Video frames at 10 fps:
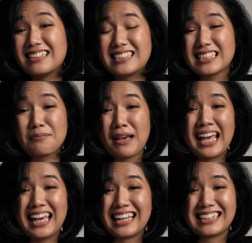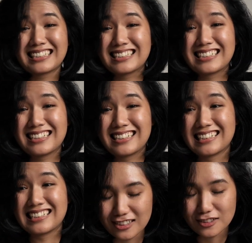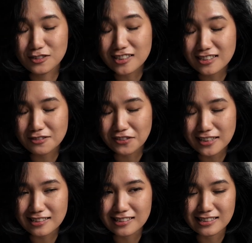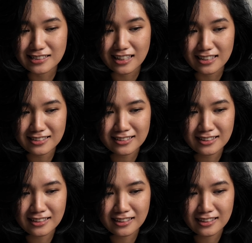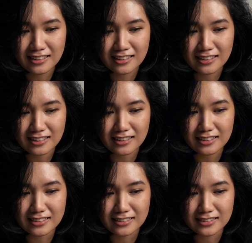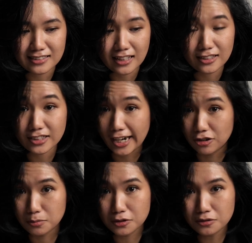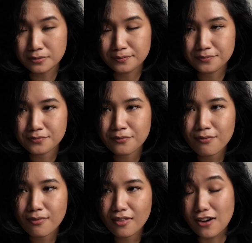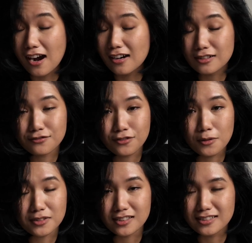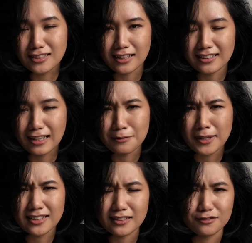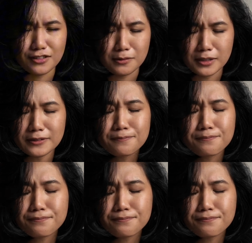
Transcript: It's just bad. The user interface design is terrible. Far from the design I made in Figma.